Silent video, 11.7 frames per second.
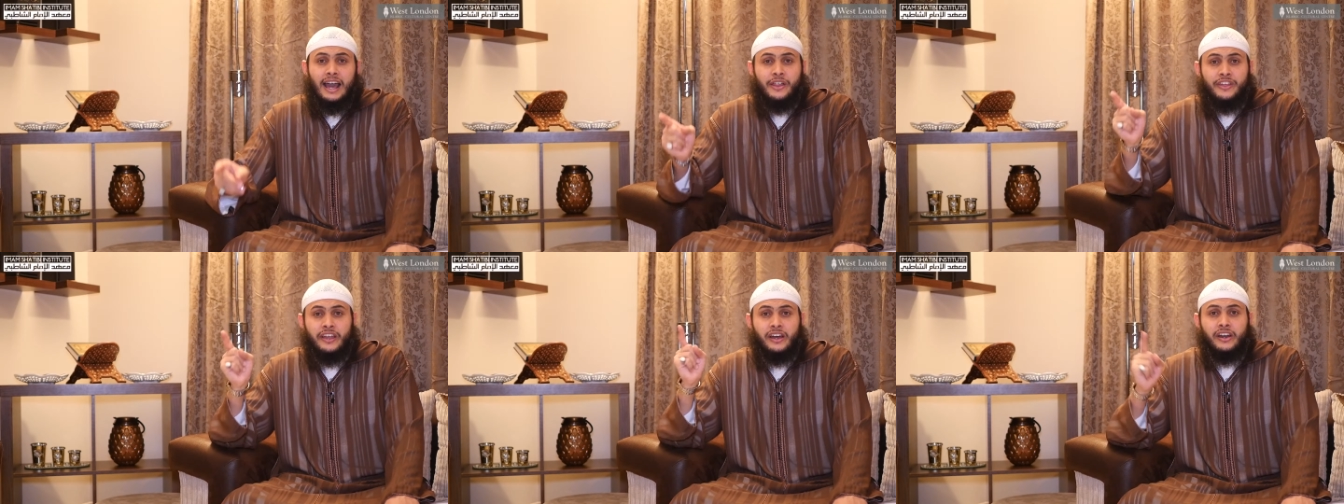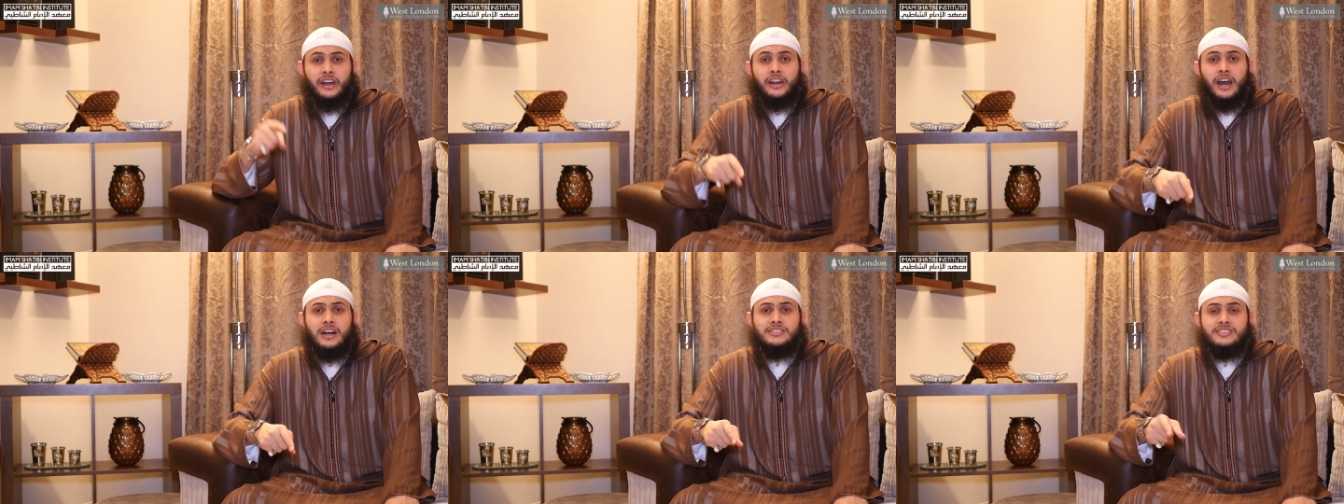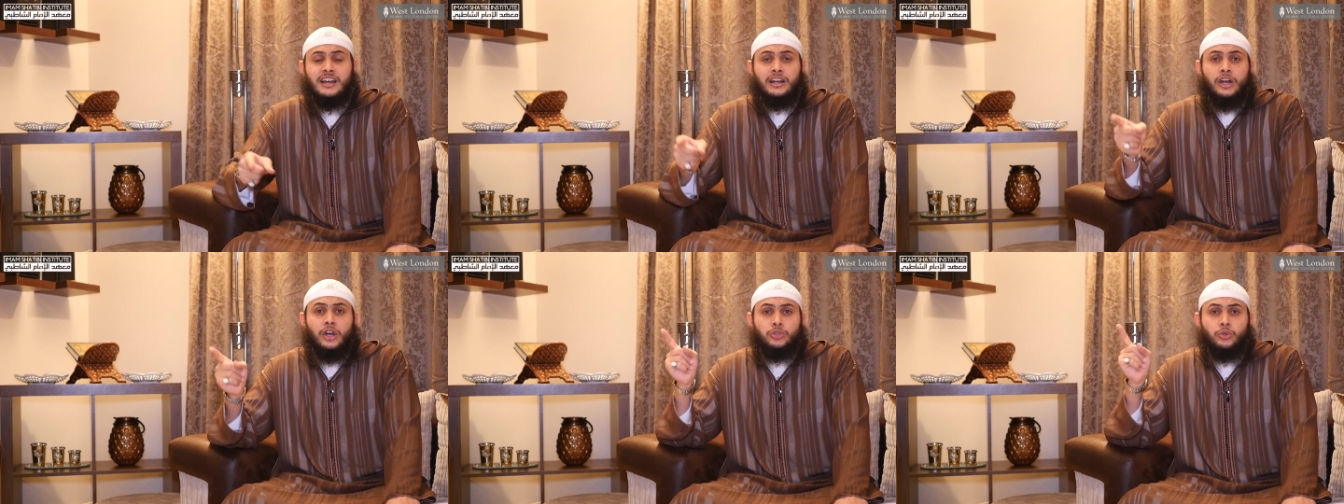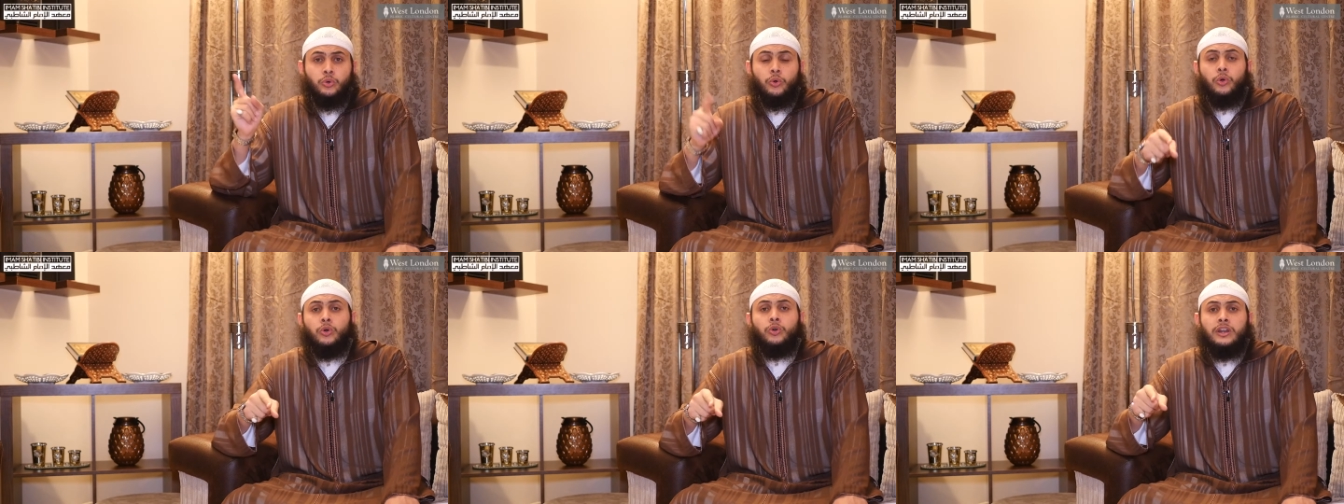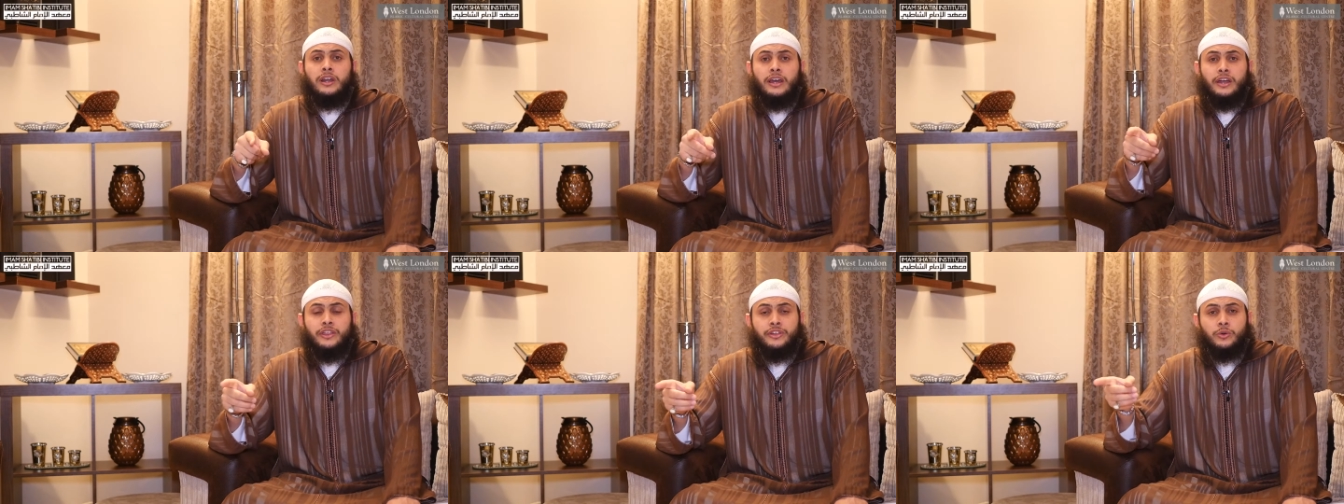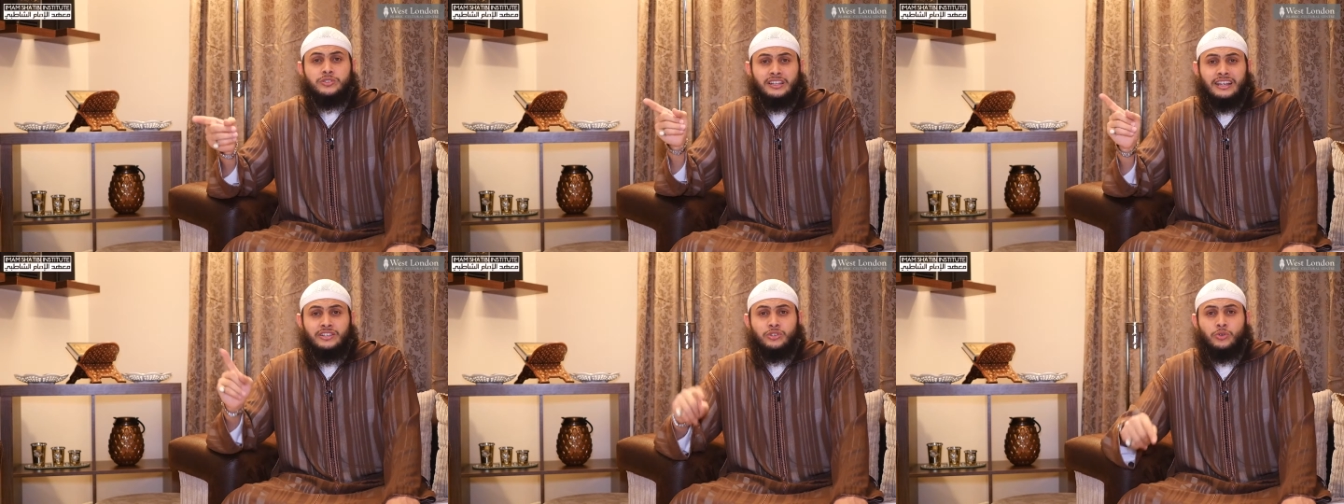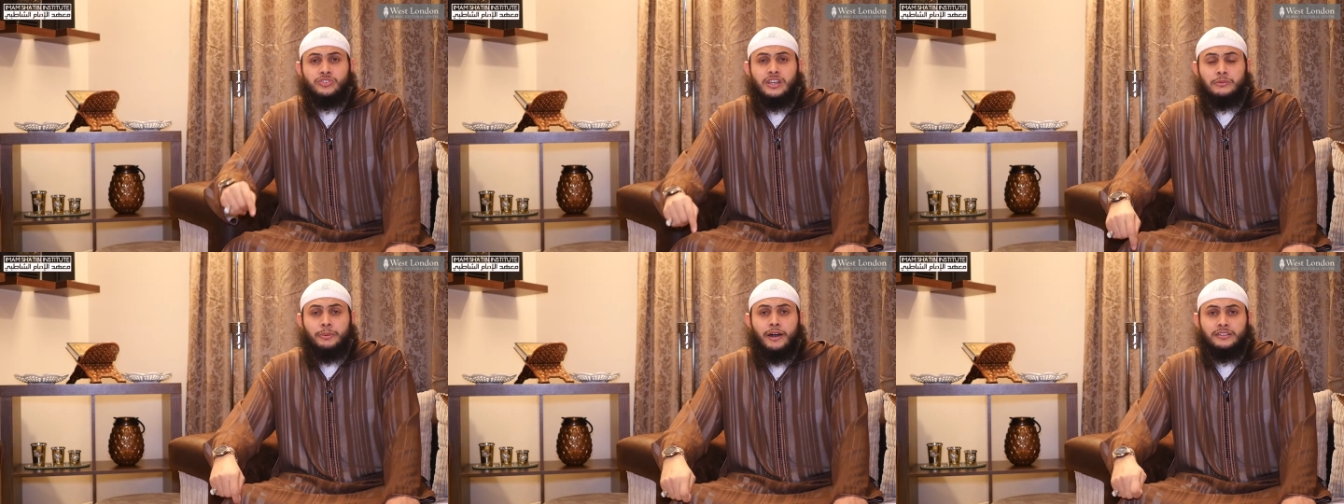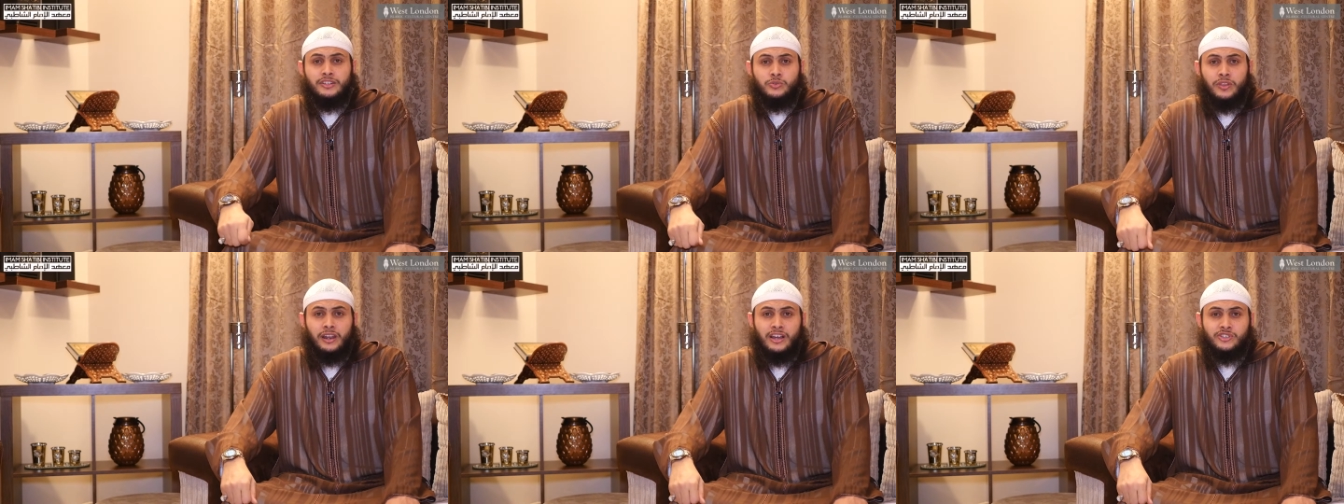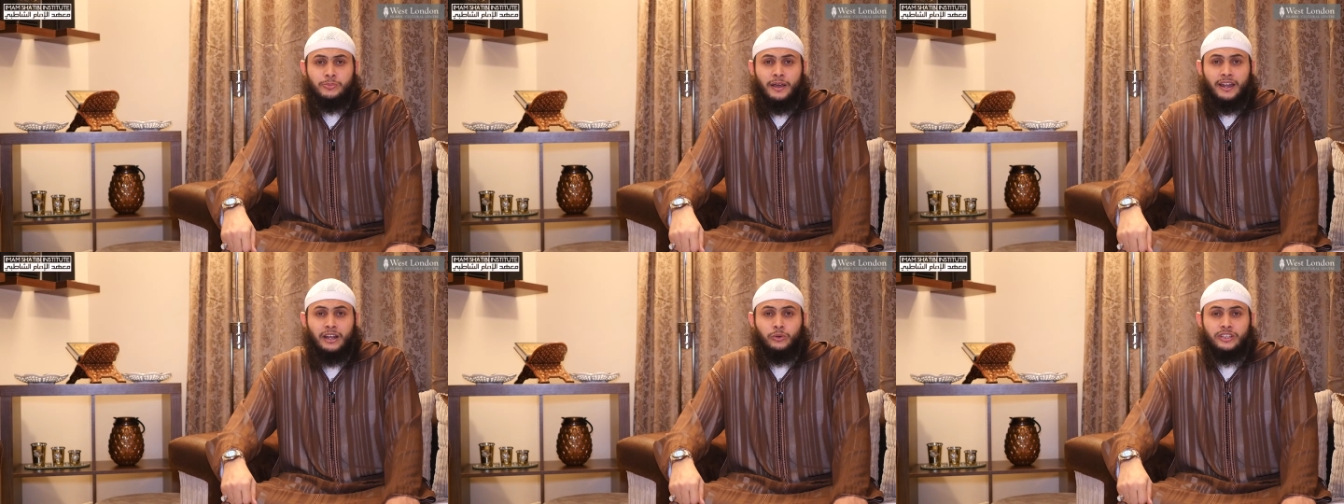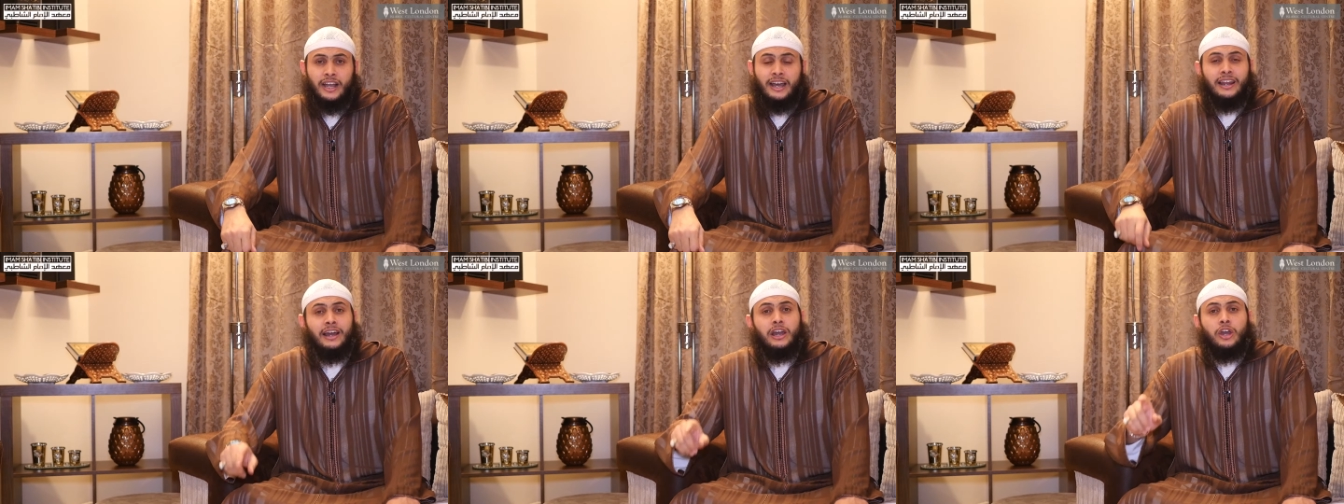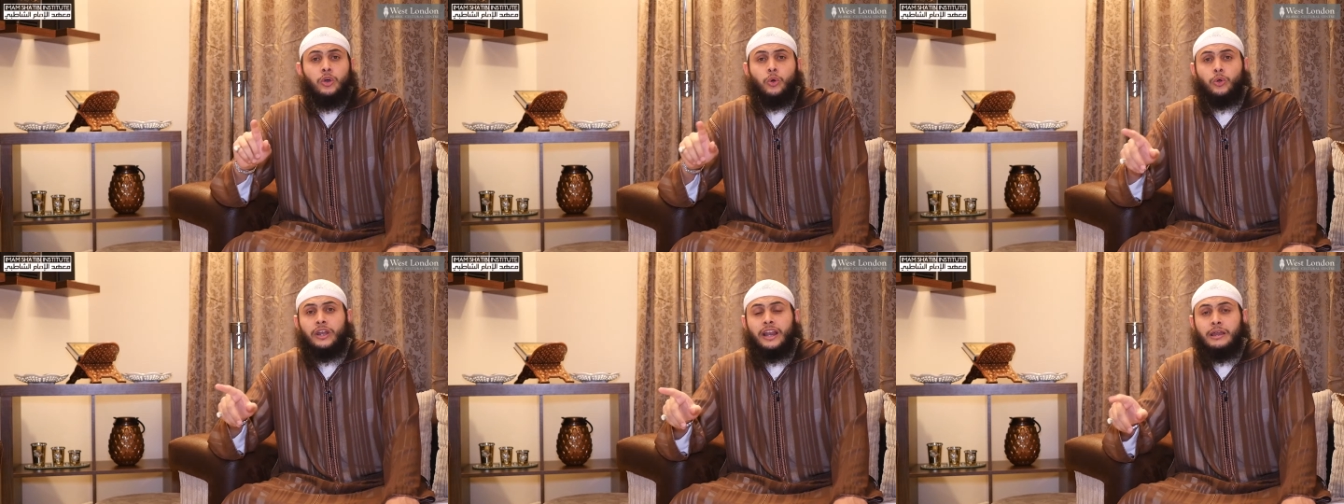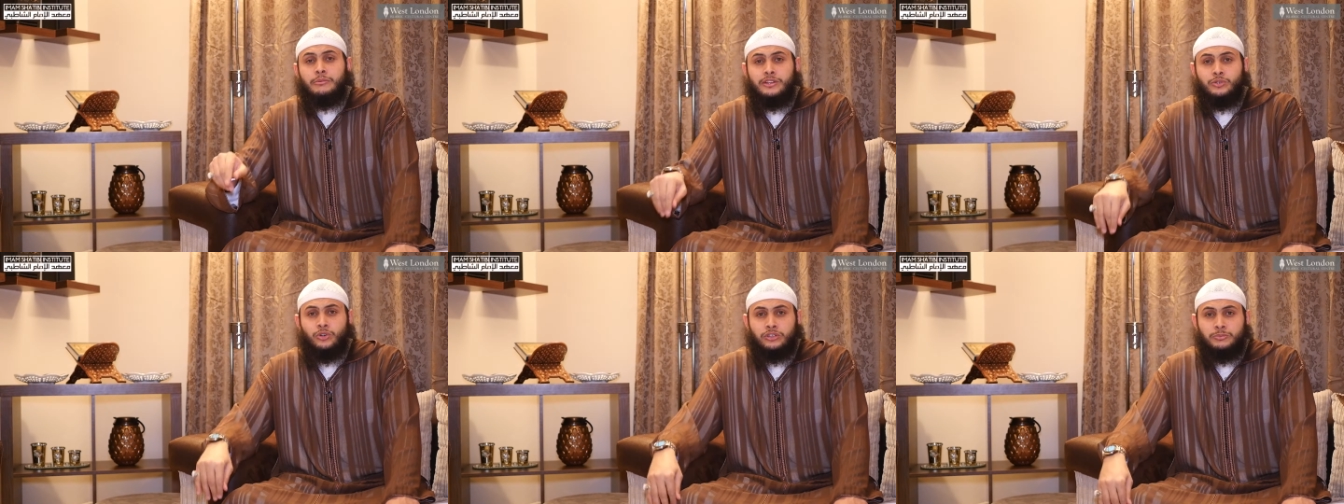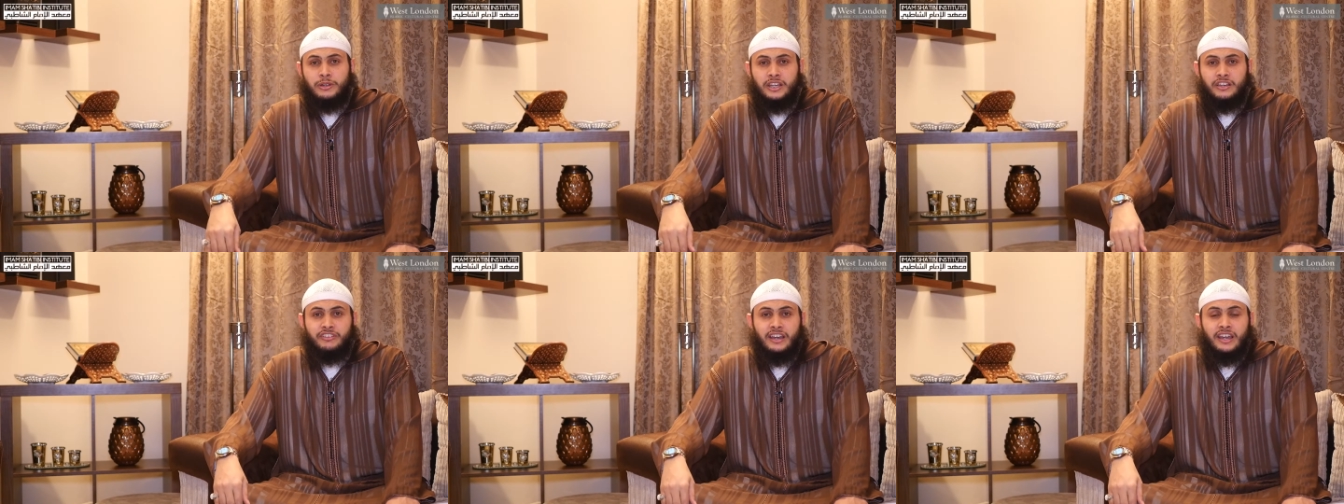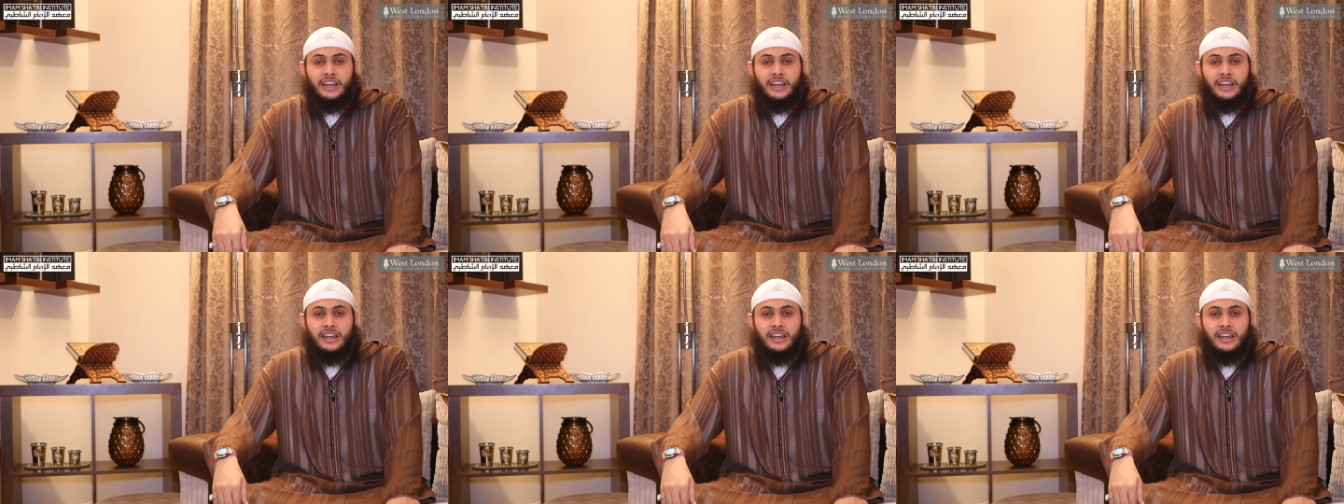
And they are an answer to all those that associate partners with Allah subhanahu wa ta'ala or claim they do not believe